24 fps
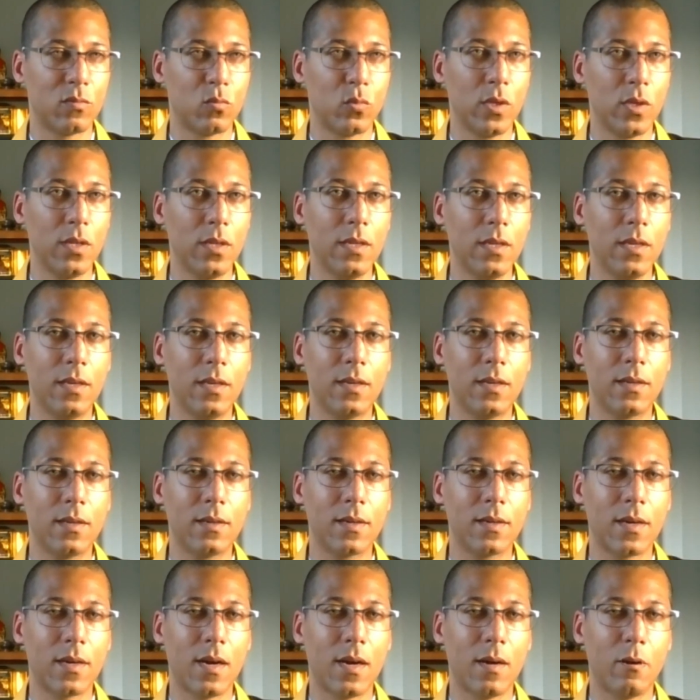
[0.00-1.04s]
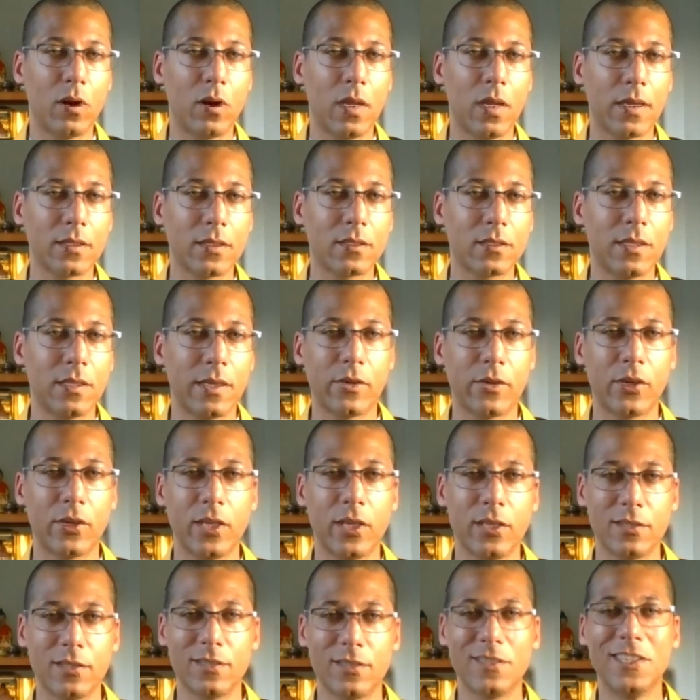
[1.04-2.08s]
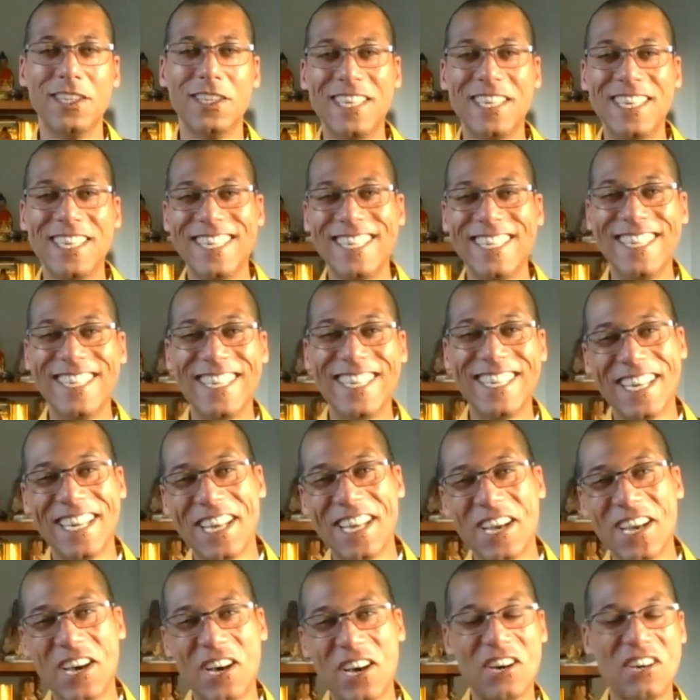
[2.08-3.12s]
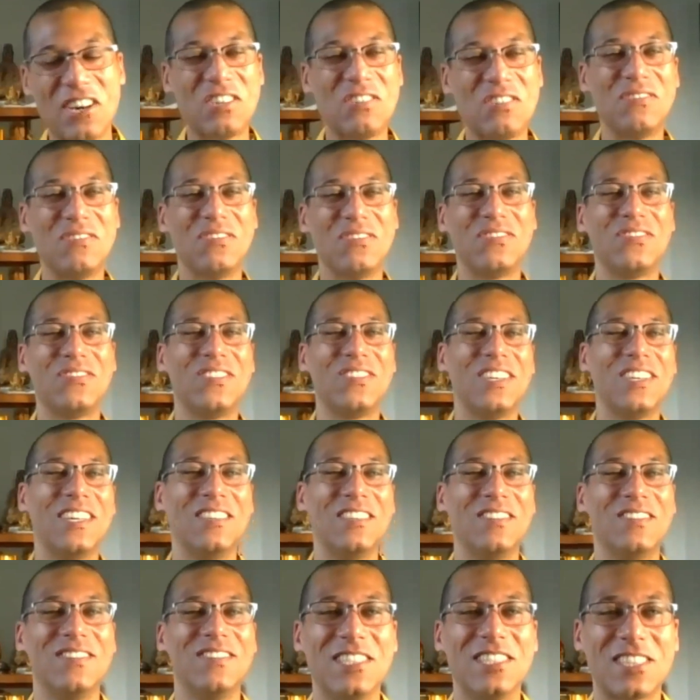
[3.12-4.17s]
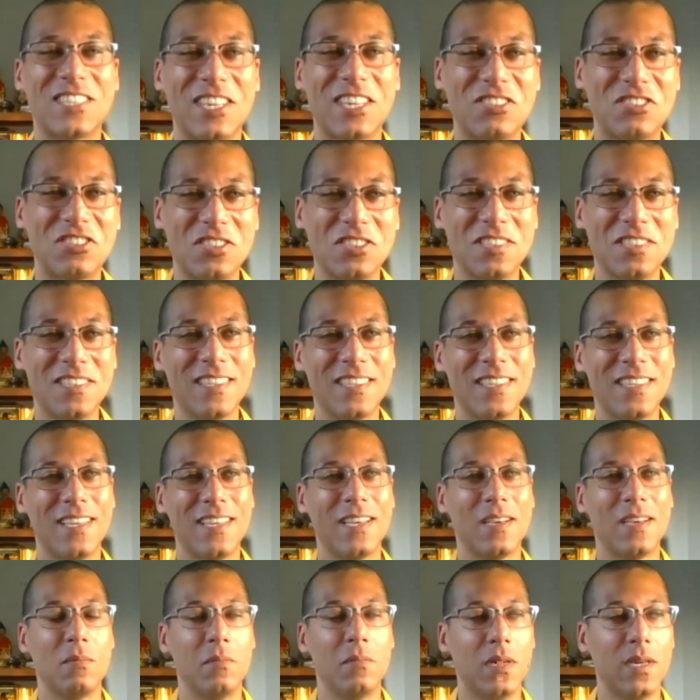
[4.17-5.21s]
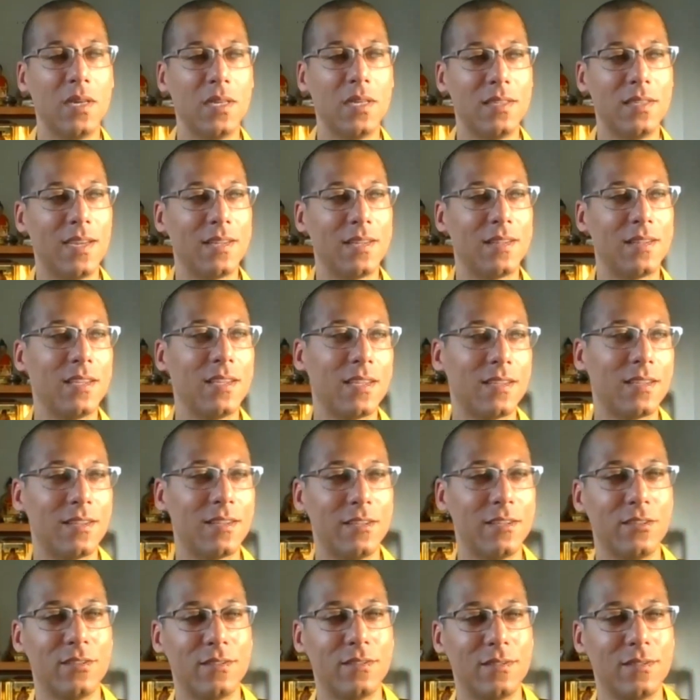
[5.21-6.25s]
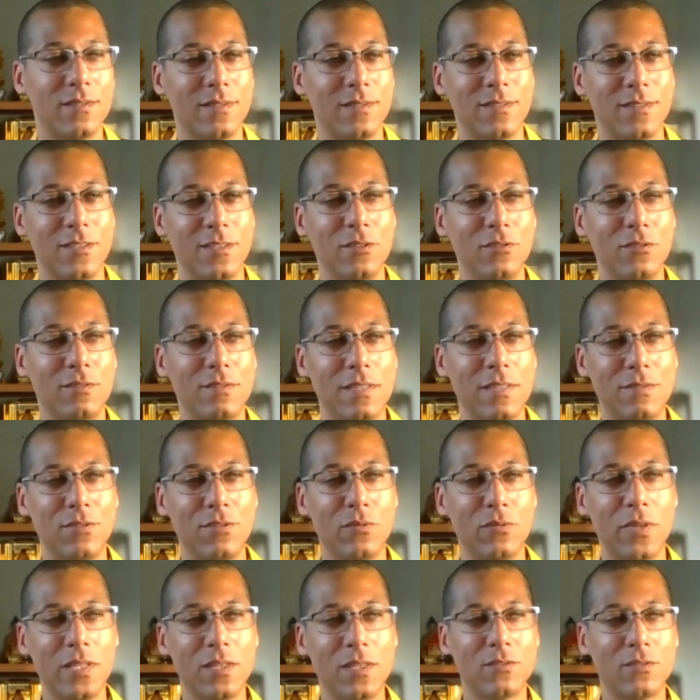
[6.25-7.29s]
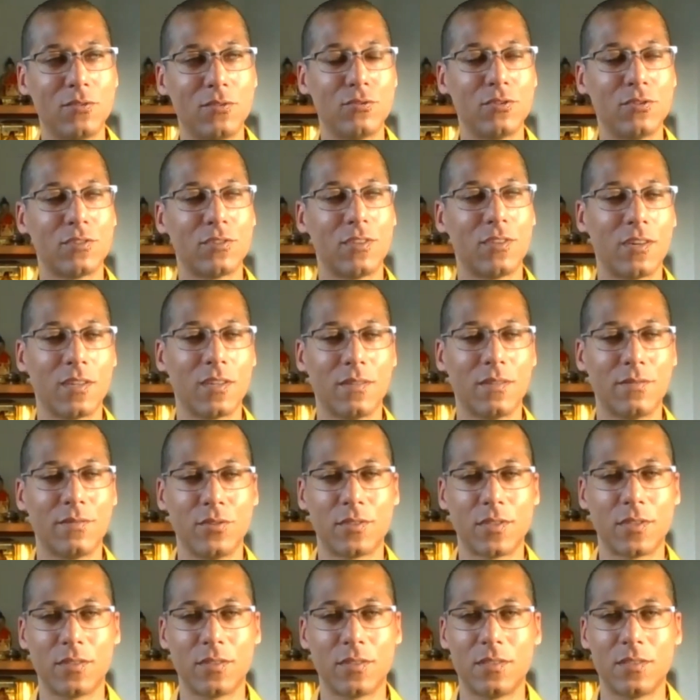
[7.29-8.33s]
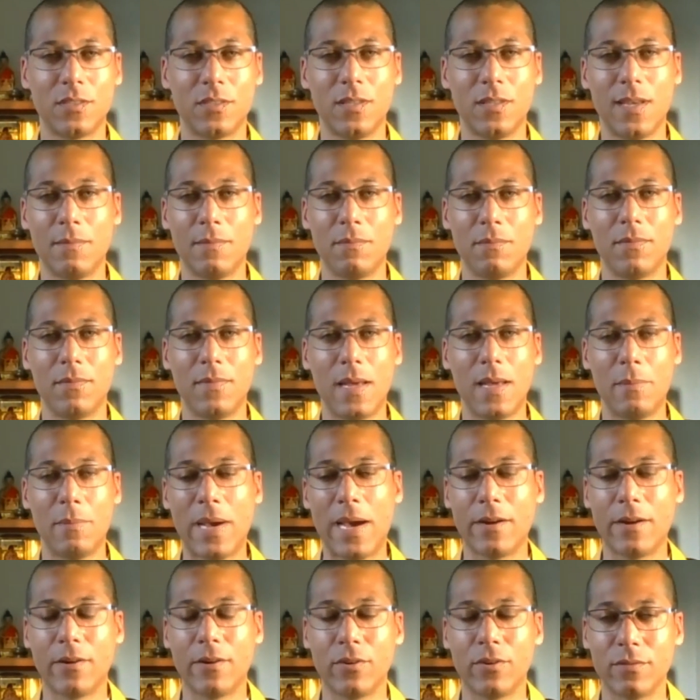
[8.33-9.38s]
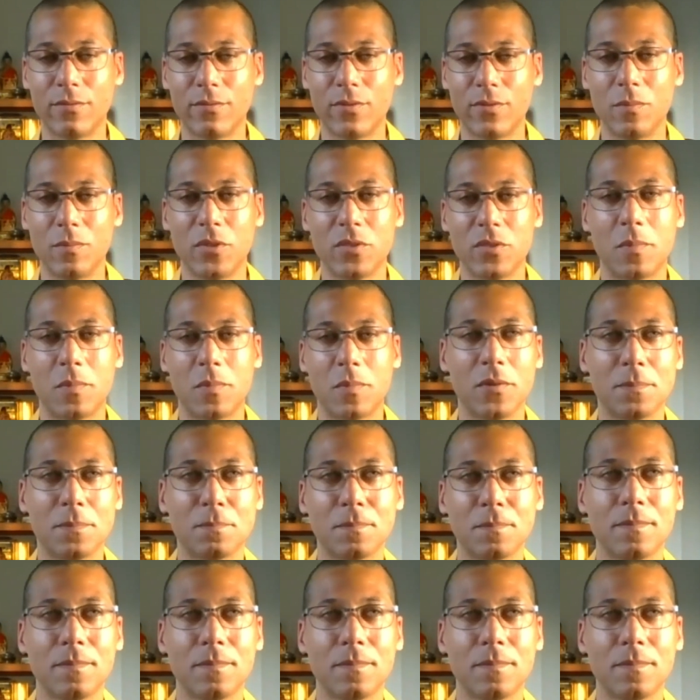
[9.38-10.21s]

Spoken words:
really complex area of discussion, but I think there's, if you read the sutras long enough, you'll start to see that pattern for the most part.